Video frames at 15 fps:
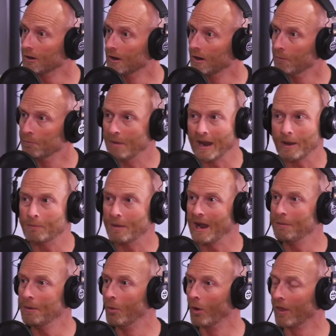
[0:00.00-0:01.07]

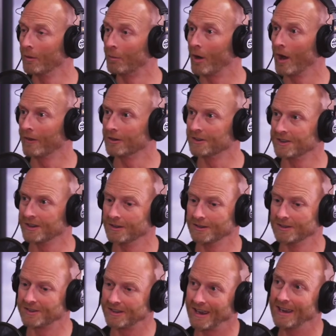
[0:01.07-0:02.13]
Maybe one of their brothers
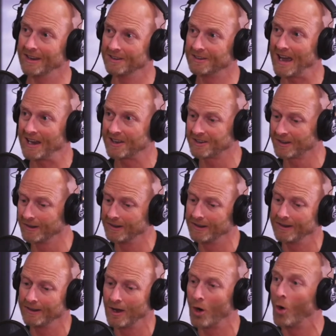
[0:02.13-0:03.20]
is
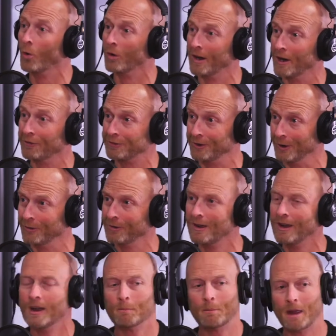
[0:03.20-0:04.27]
actually old enough to. Mm.
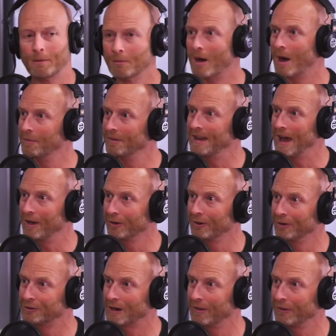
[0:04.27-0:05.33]
Maybe mom and dad are
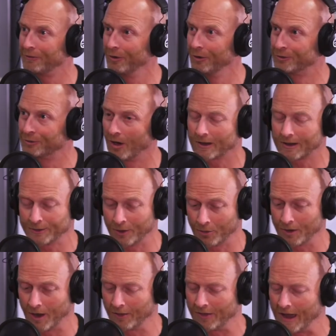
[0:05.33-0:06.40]
going to drive the food truck. Don't
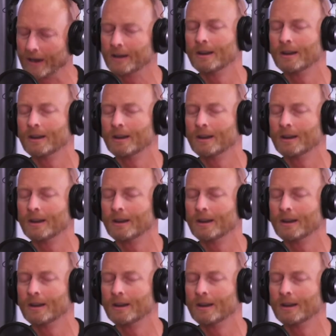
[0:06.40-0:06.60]
know that.